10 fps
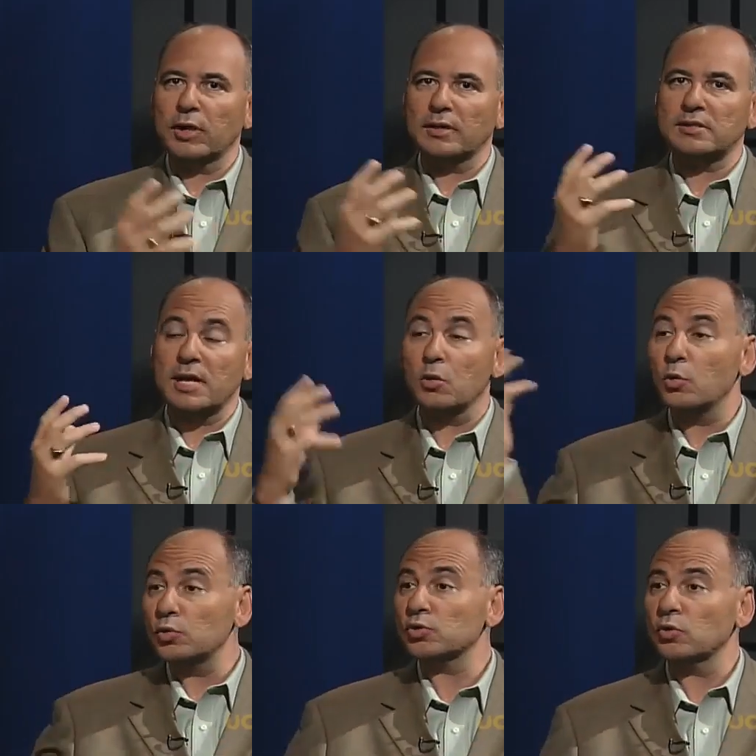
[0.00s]
at, say,
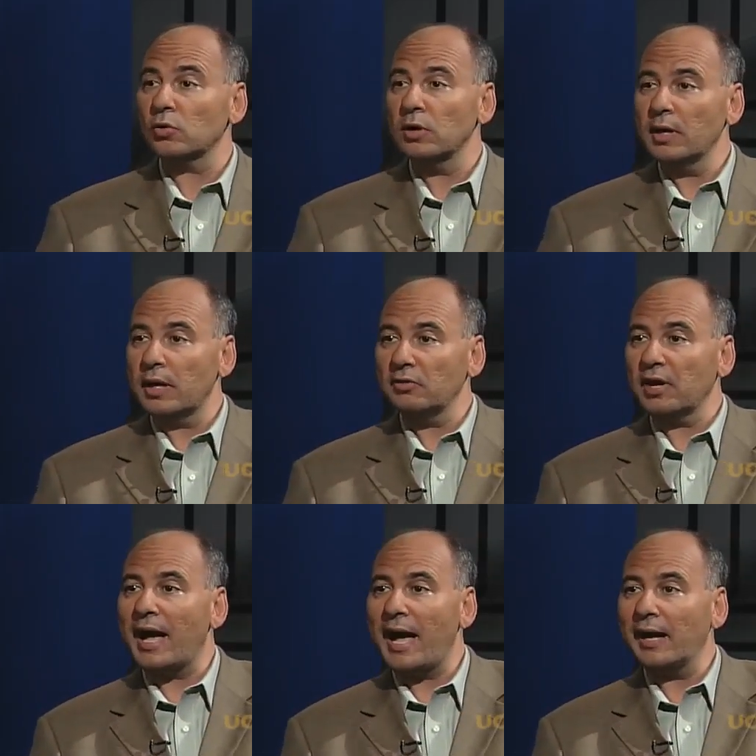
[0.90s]
Cusco in the
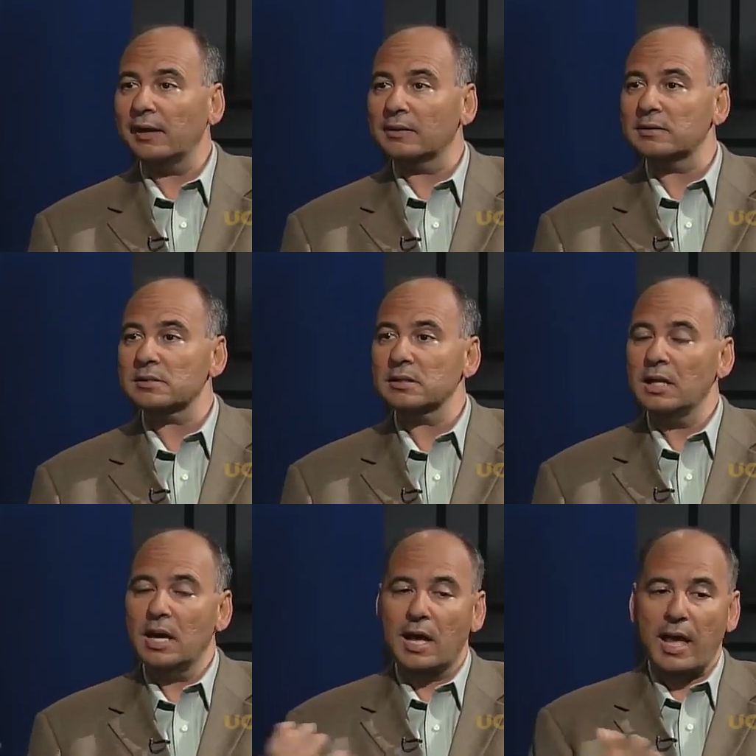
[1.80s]
highlands
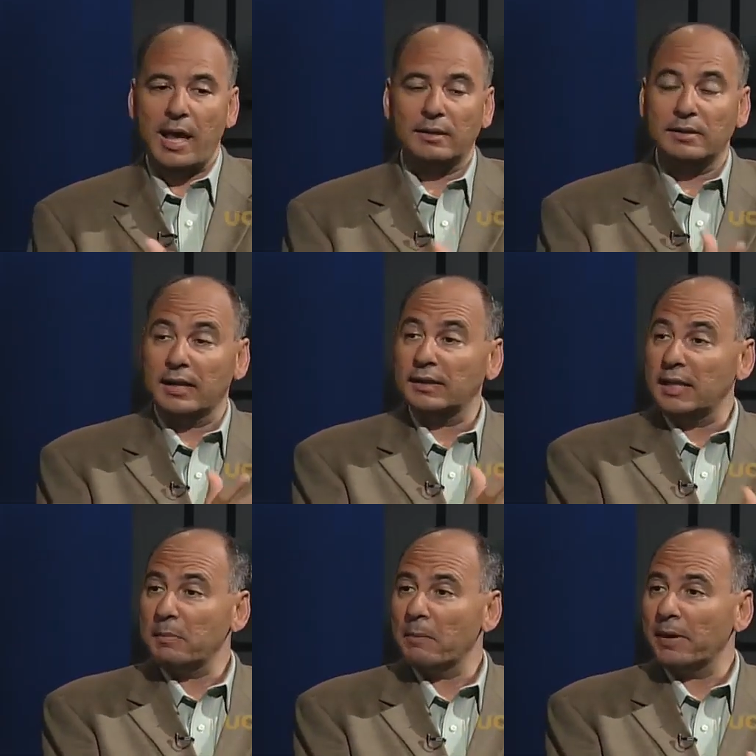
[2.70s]
and
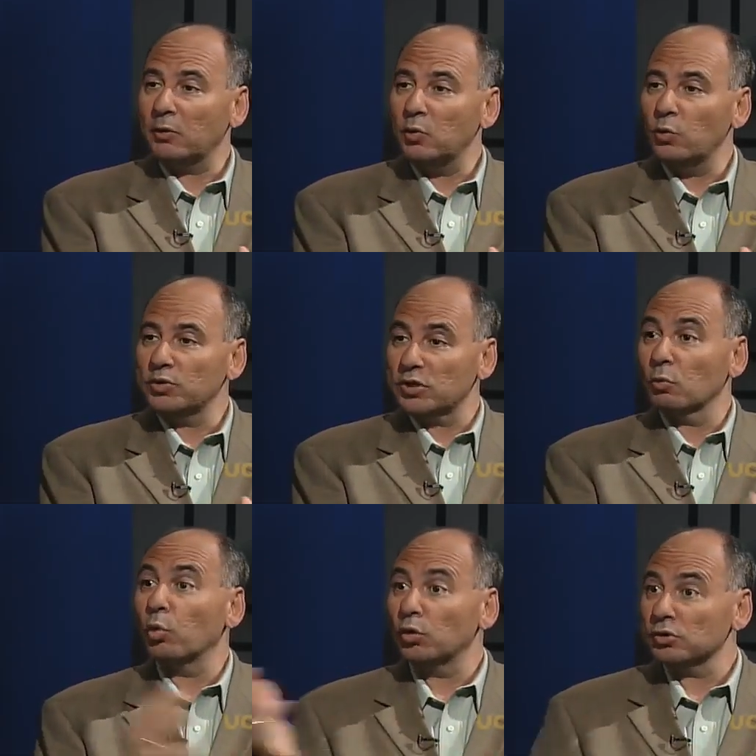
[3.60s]
Lima, Peru, which are
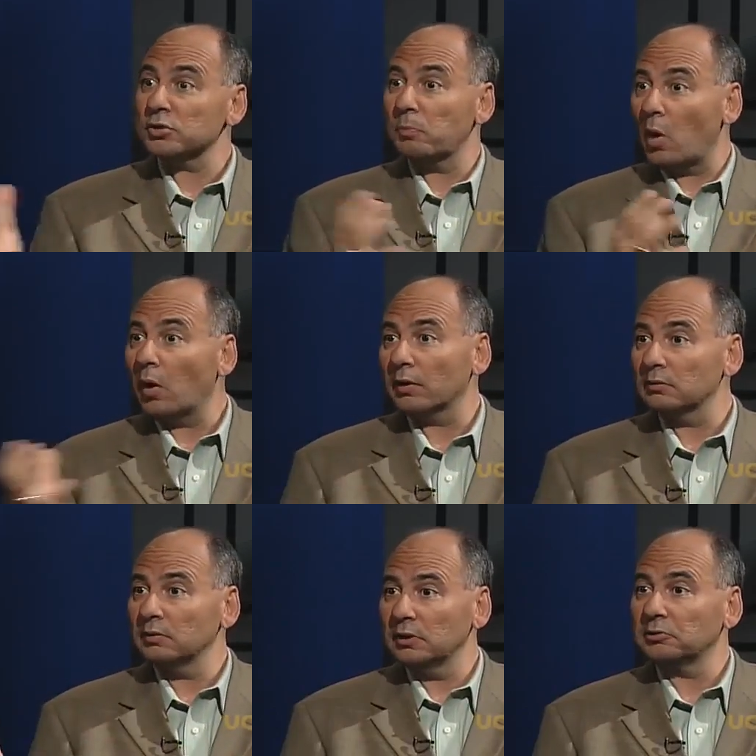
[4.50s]
worlds apart,
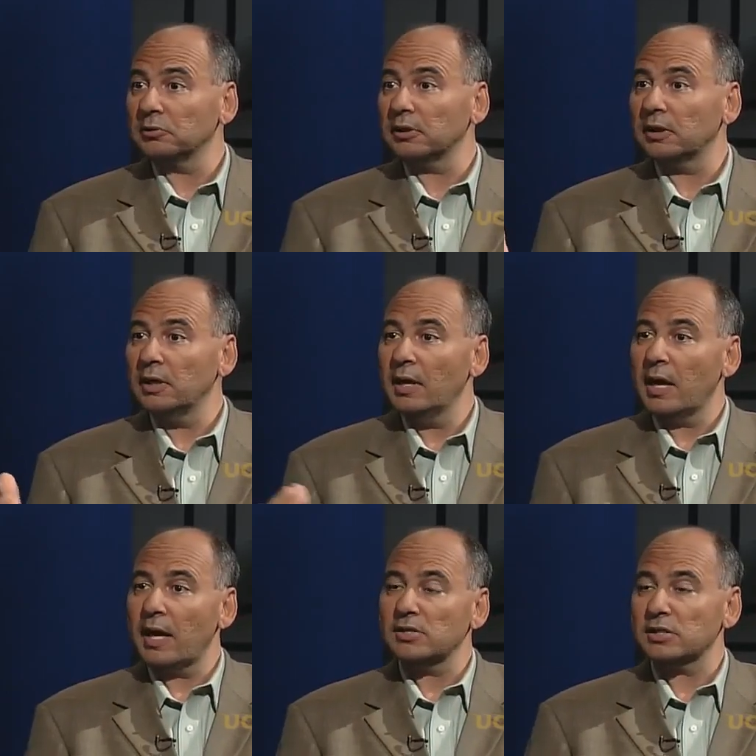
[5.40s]
literally.
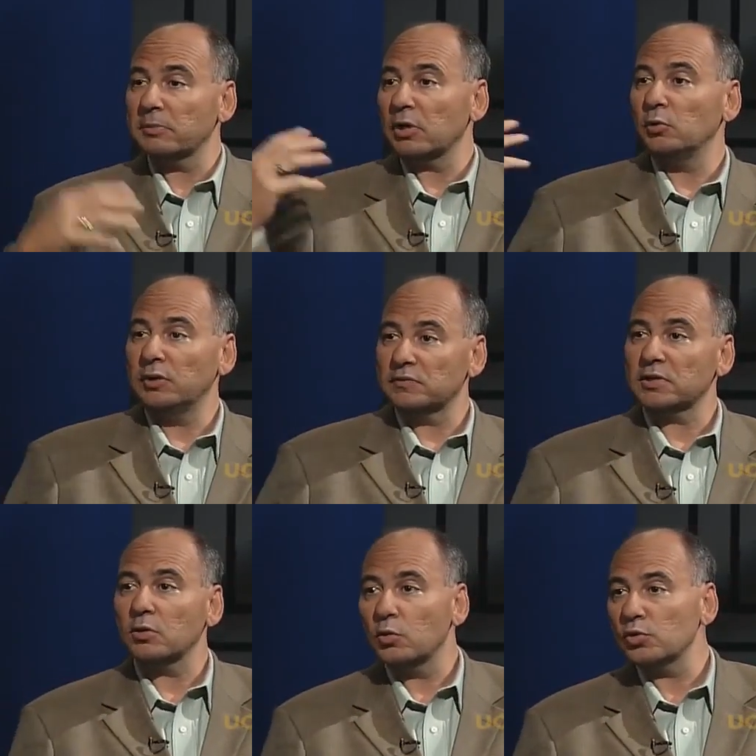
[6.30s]
And somebody who lives
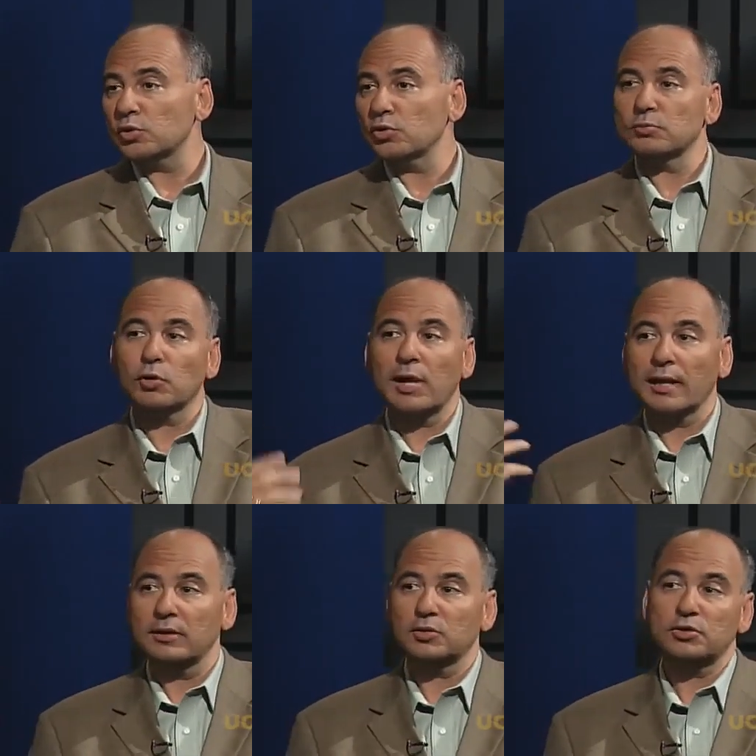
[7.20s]
in Cusco is more
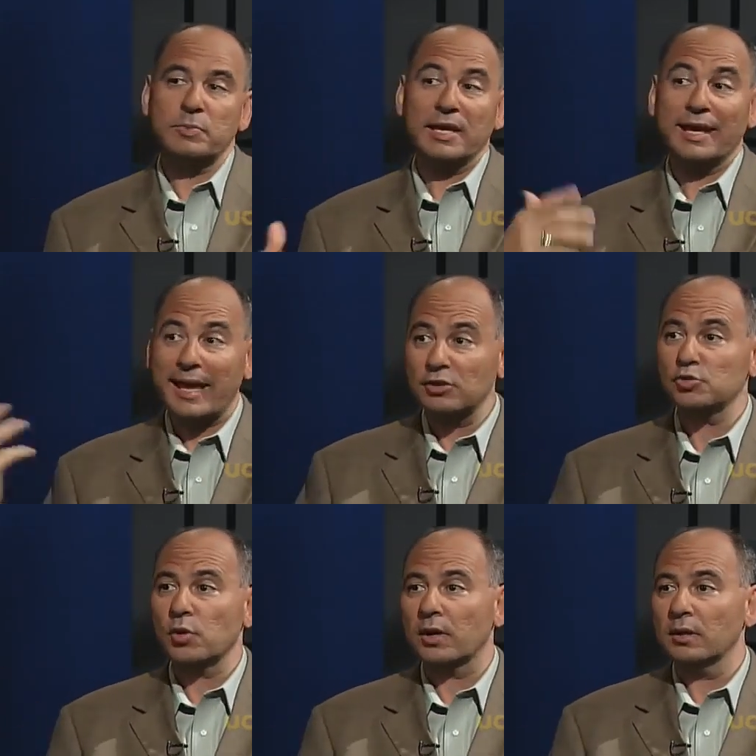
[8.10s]
likely to speak
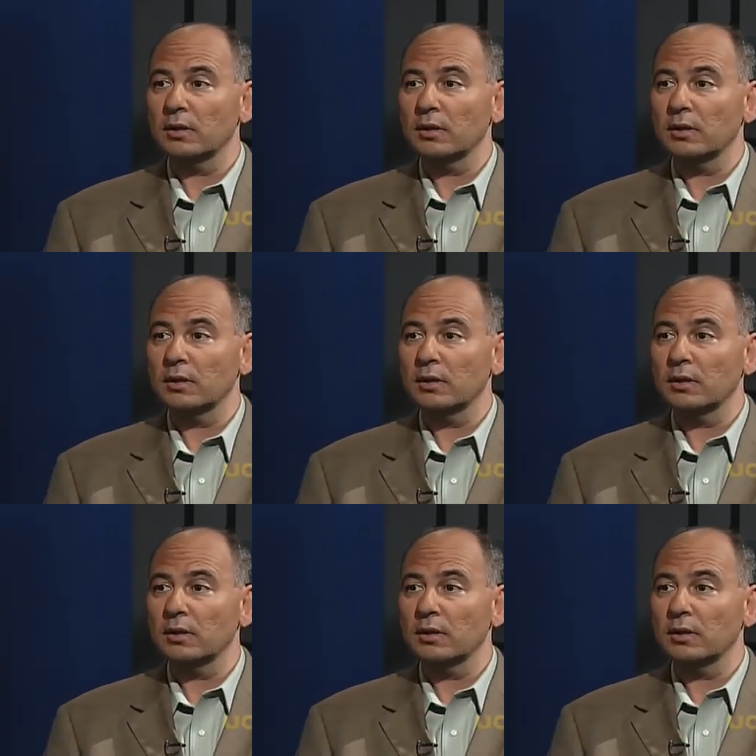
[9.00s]
Quechua,